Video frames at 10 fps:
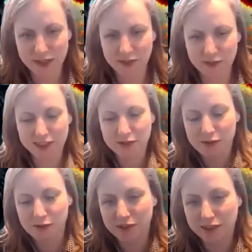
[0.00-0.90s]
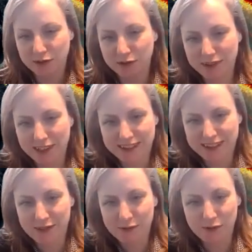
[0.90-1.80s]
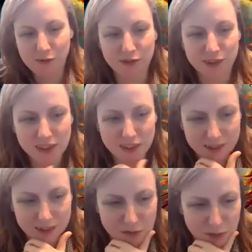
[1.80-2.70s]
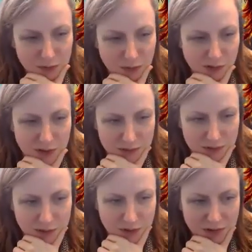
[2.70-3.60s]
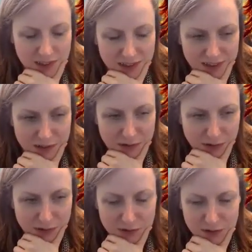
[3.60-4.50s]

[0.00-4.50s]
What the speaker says: great. So we'll do that. So hopefully a lot of people will go and follow